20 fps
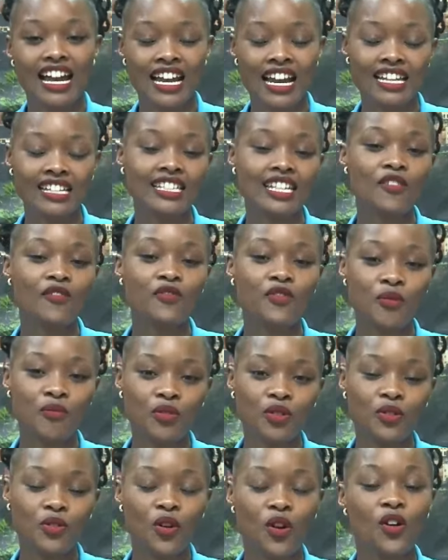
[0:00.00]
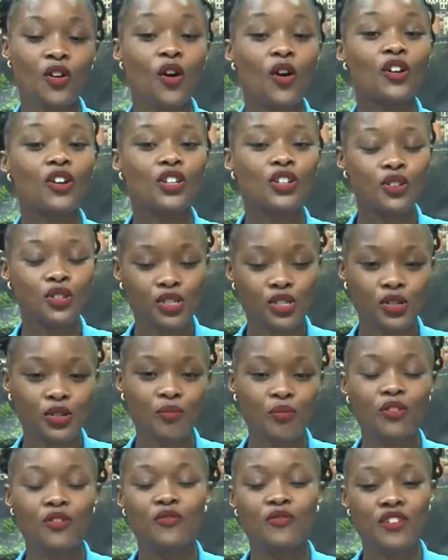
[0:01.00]
Let us hear from you. Or on
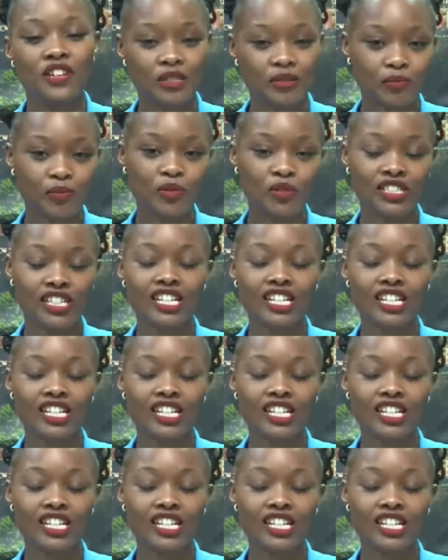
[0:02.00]
YouTube, on Facebook,